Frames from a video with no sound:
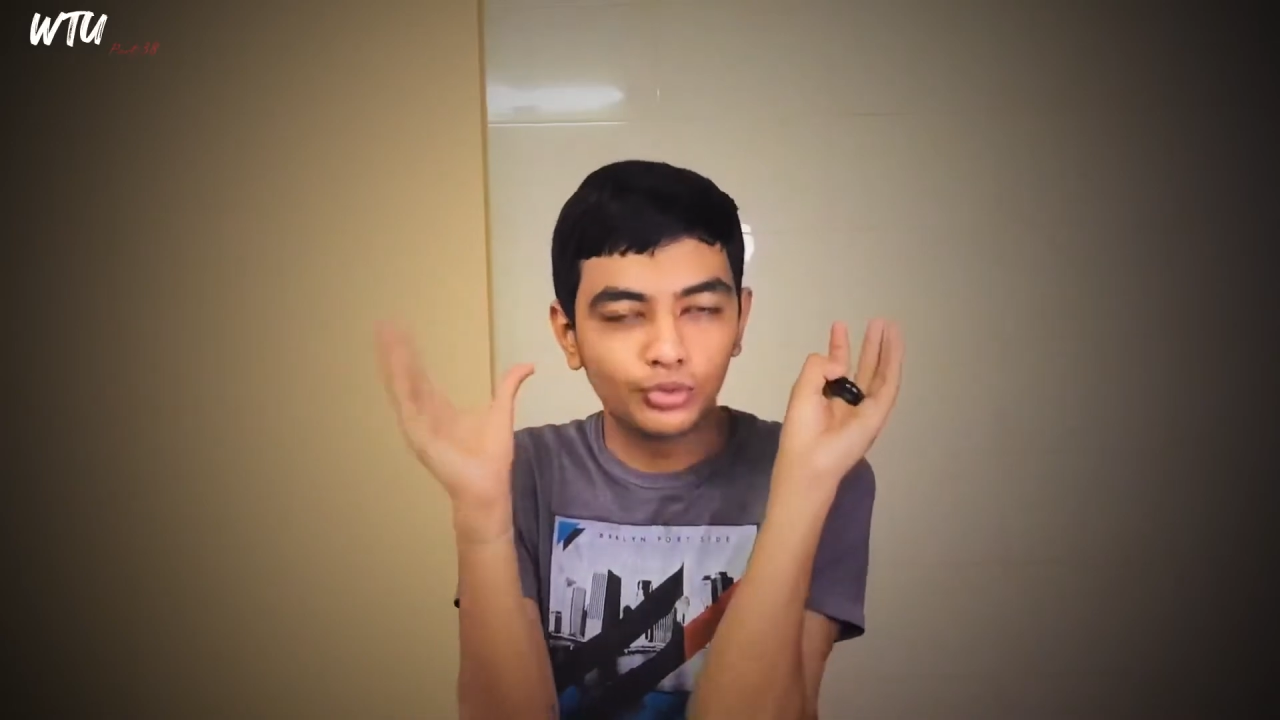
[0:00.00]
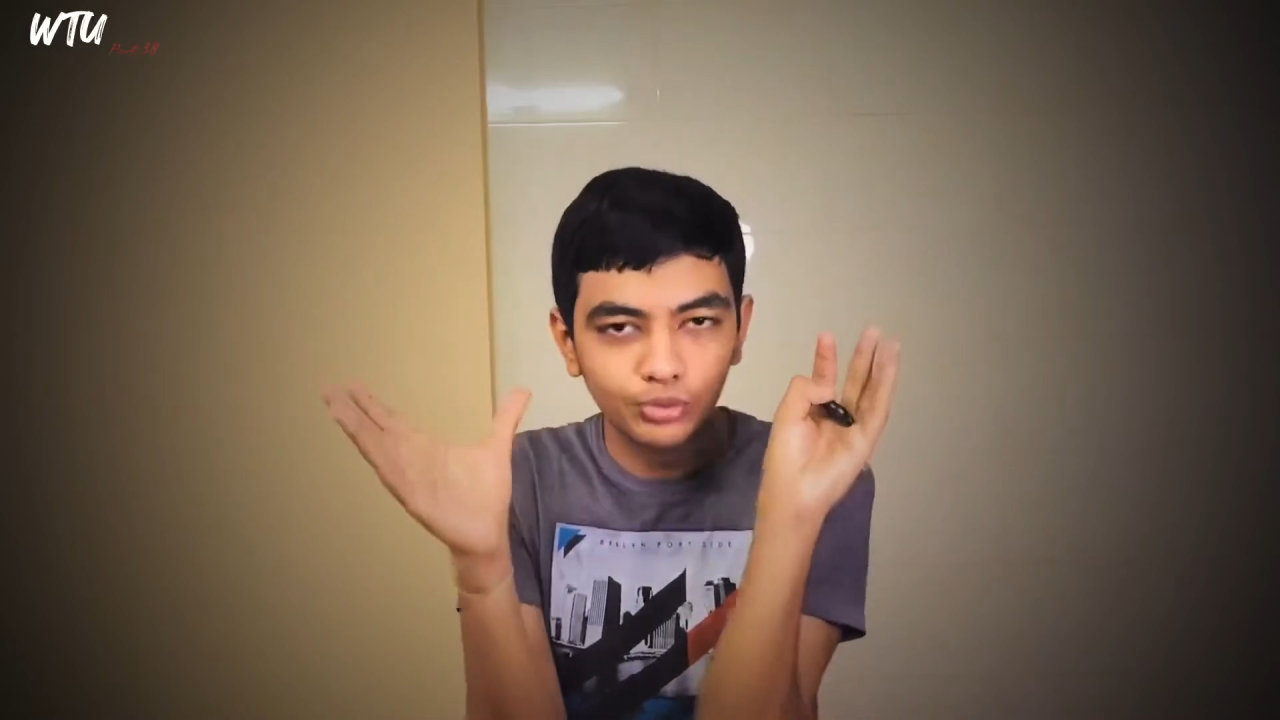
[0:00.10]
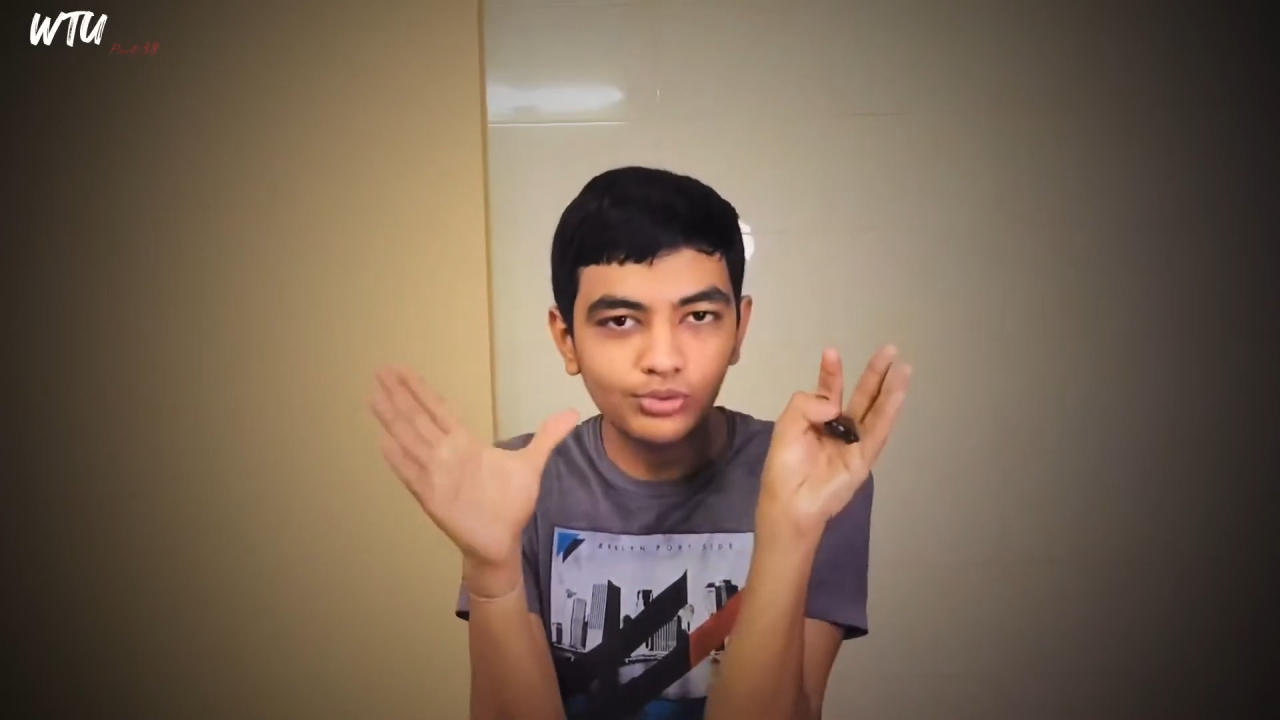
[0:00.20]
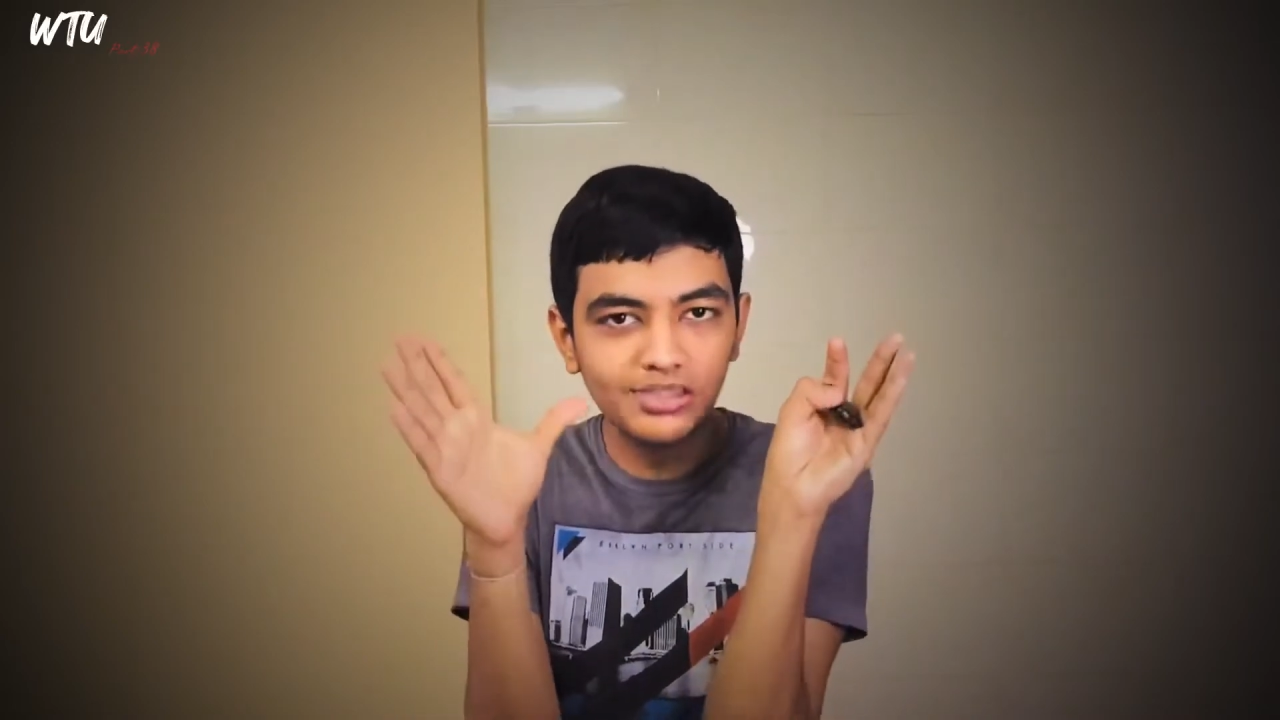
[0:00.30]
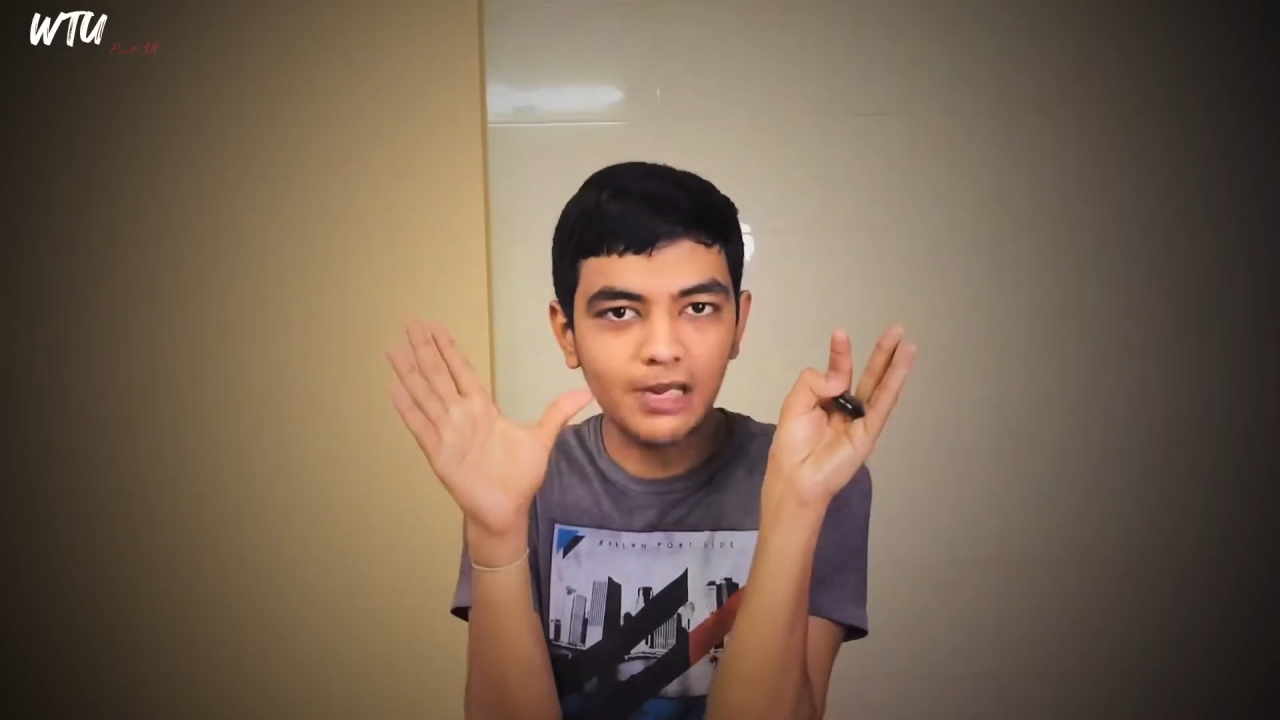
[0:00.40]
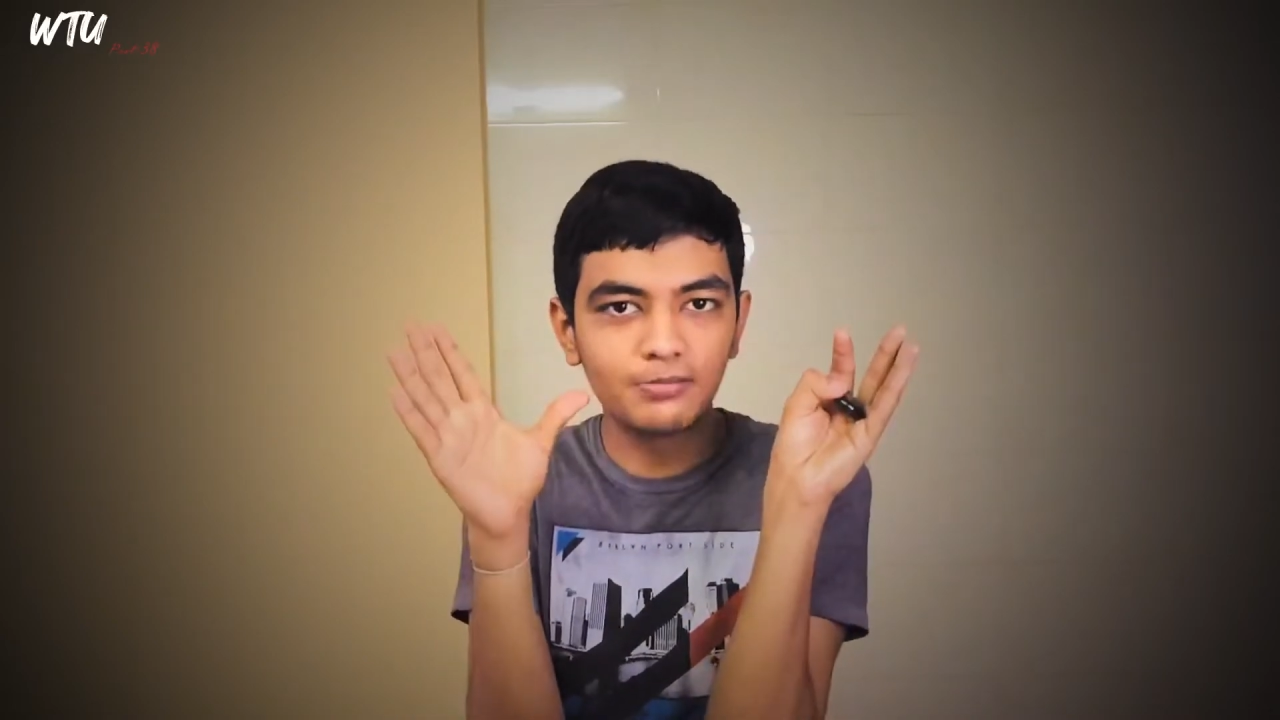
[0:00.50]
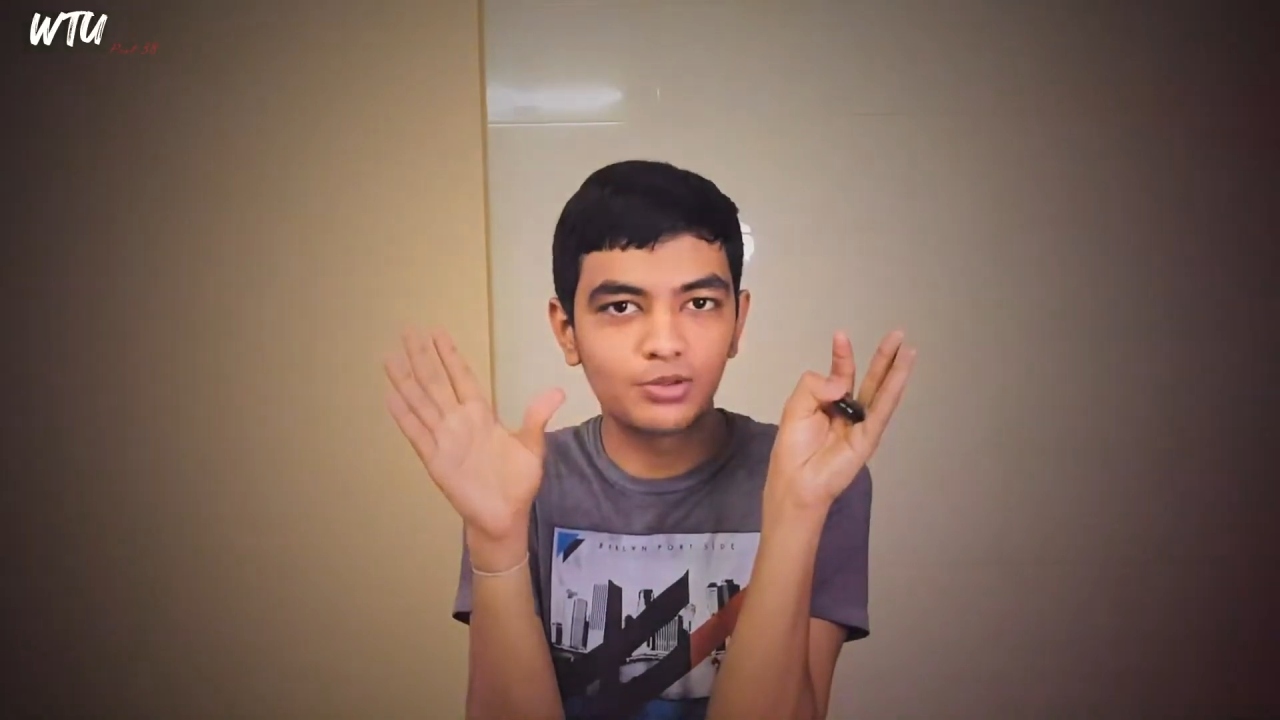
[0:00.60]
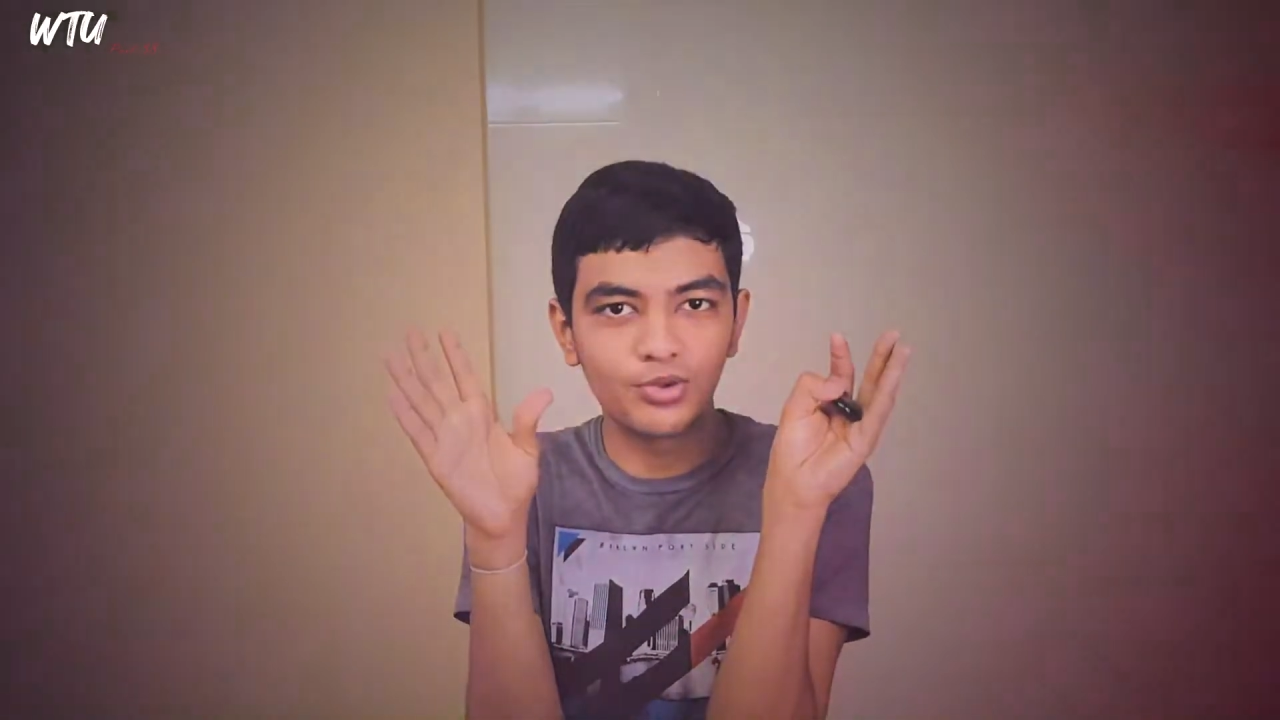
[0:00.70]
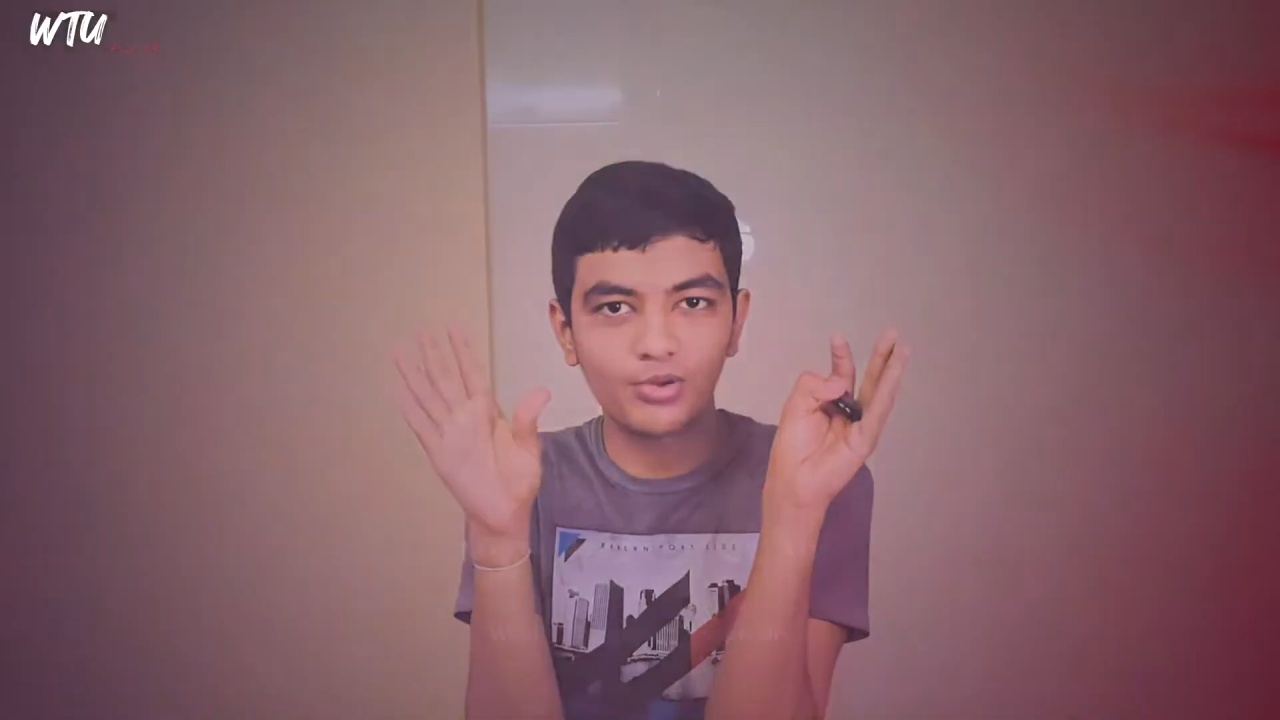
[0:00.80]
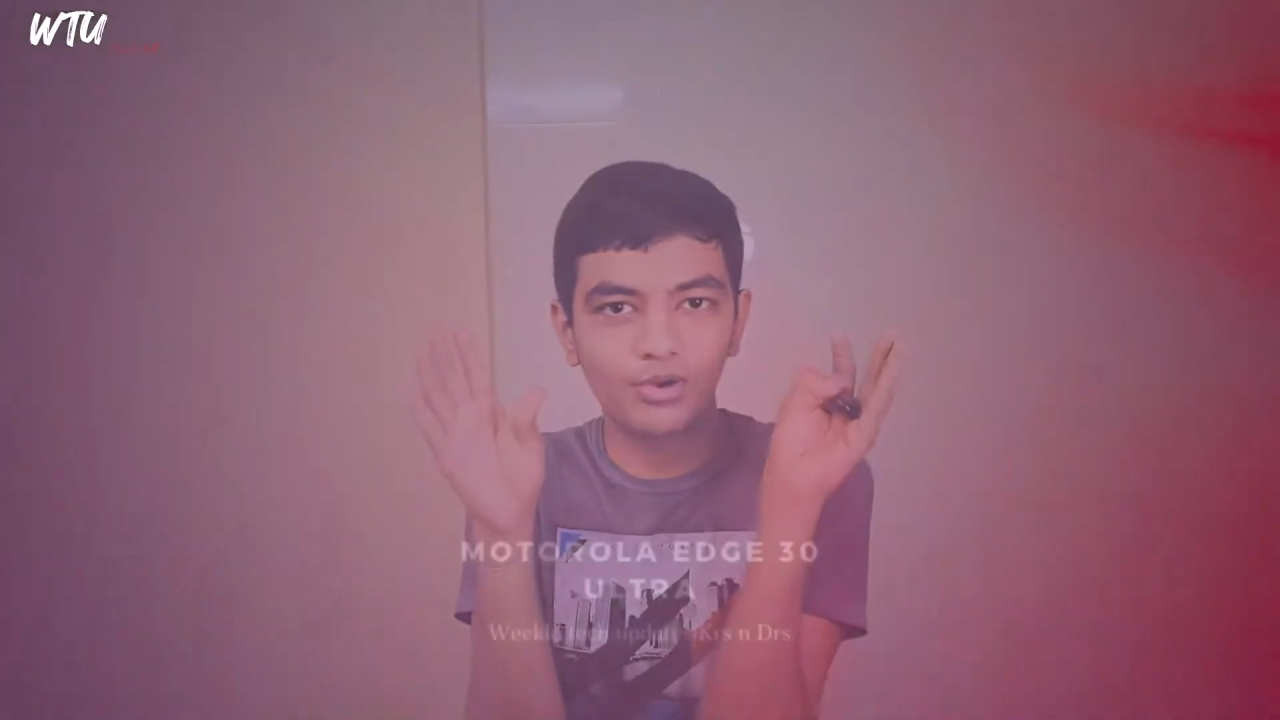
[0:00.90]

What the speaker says: cool names going